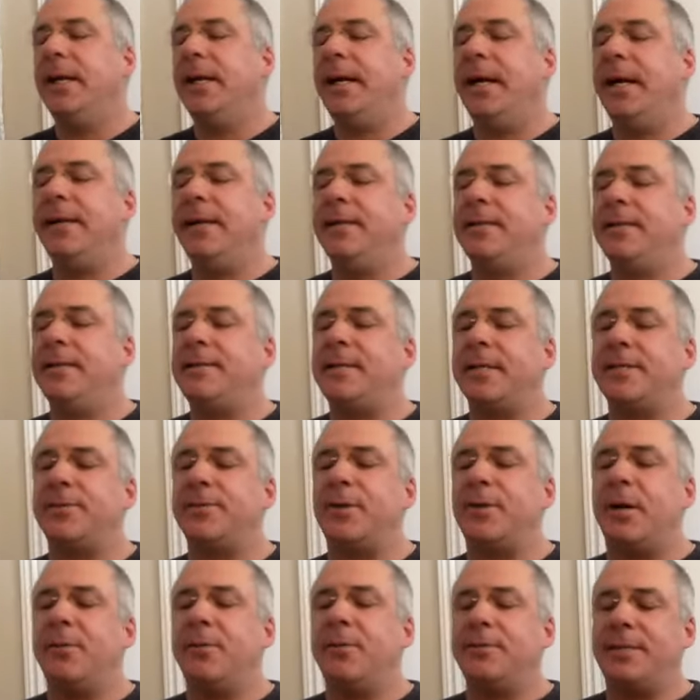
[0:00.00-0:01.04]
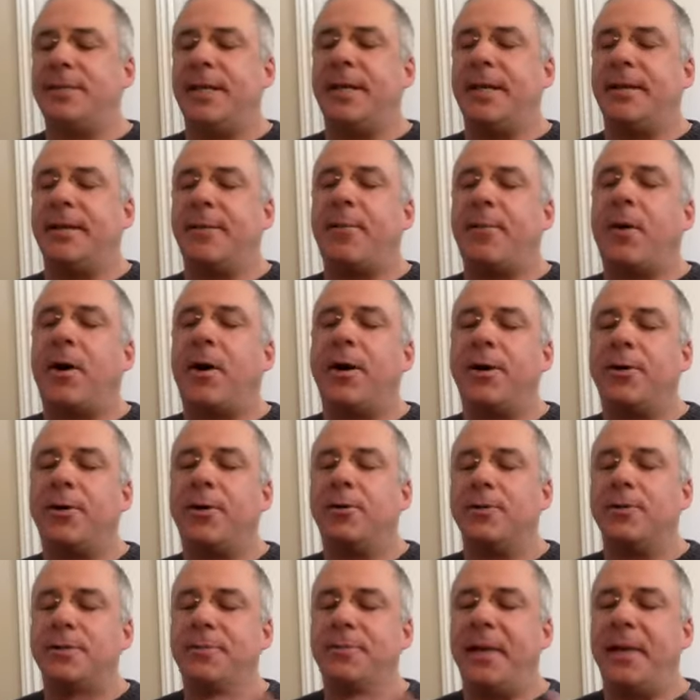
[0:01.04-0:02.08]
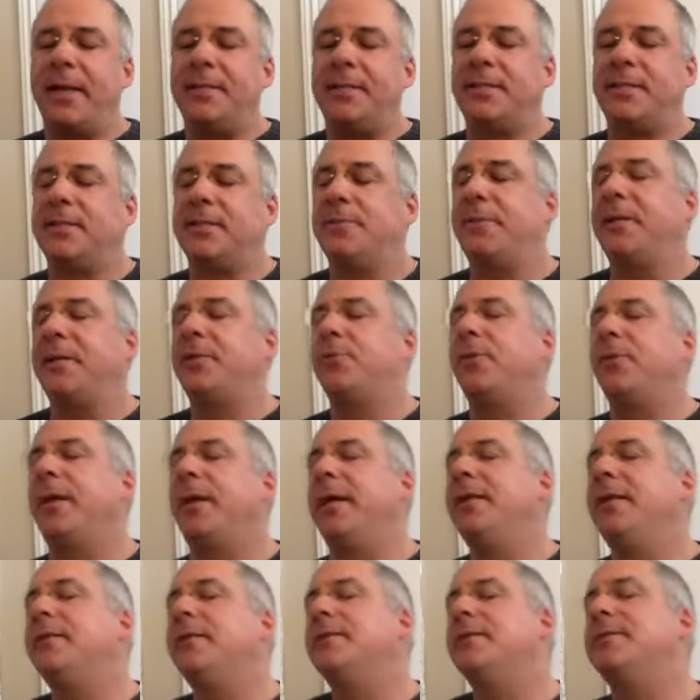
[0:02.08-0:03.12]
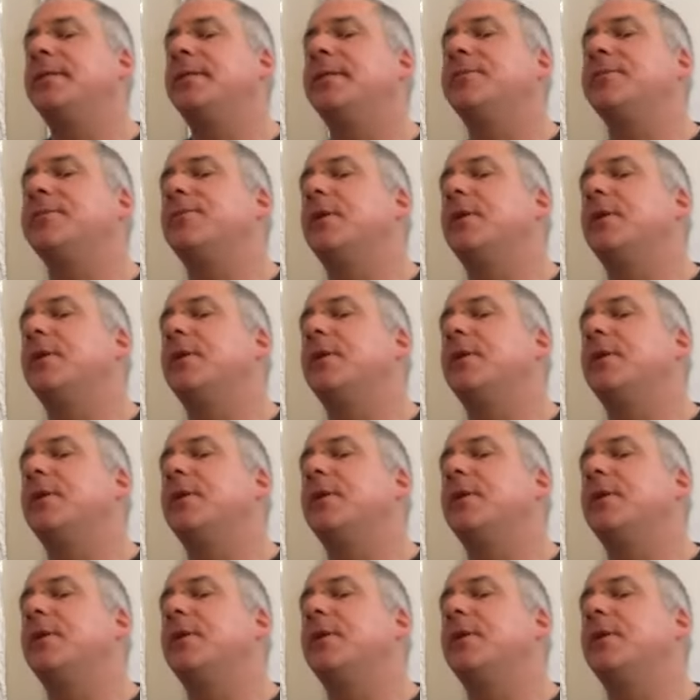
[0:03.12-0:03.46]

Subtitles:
In the six realms and in the bardo spaces between the six